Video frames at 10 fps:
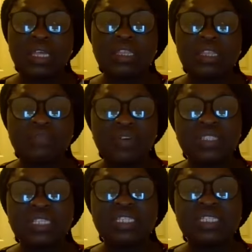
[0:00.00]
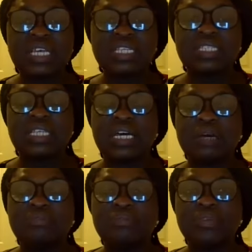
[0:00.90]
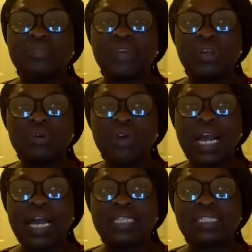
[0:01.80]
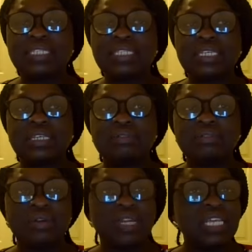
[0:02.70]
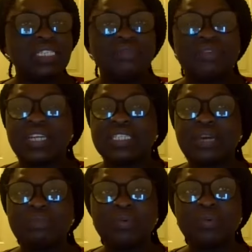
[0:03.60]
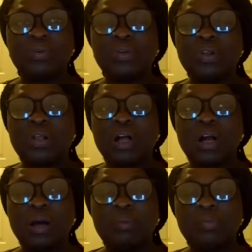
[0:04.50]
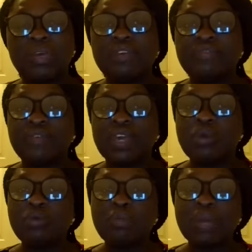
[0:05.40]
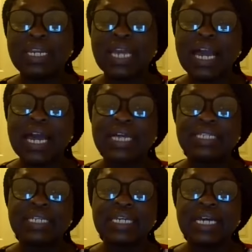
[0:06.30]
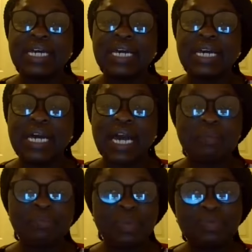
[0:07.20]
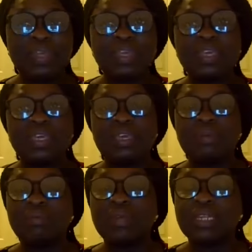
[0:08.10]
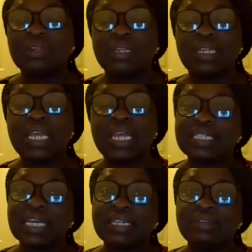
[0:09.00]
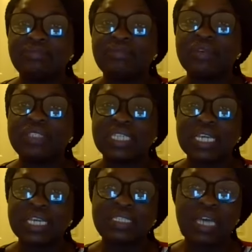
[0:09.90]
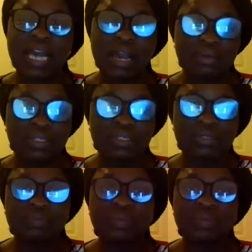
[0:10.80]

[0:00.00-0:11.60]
In the first instance, if we look at, okay, let's say for example, if a woman had a baby in less than 48 hours,